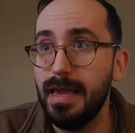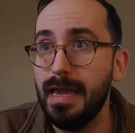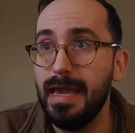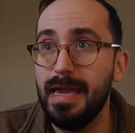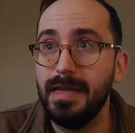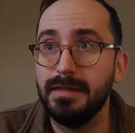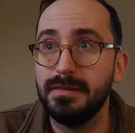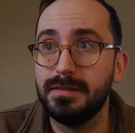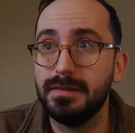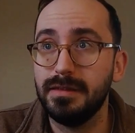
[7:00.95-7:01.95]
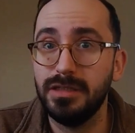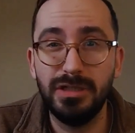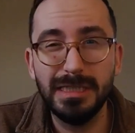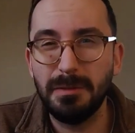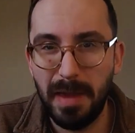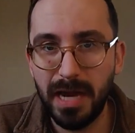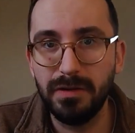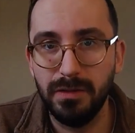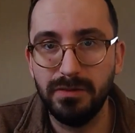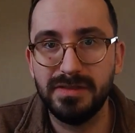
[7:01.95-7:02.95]
And you need to
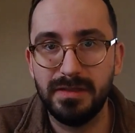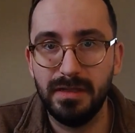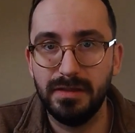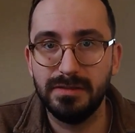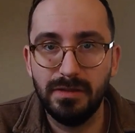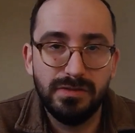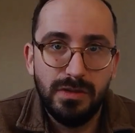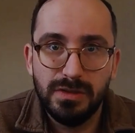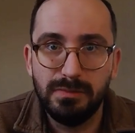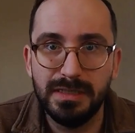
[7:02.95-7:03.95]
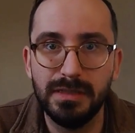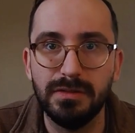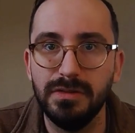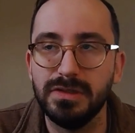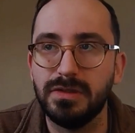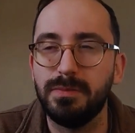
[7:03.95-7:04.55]
pair those things, those materials, those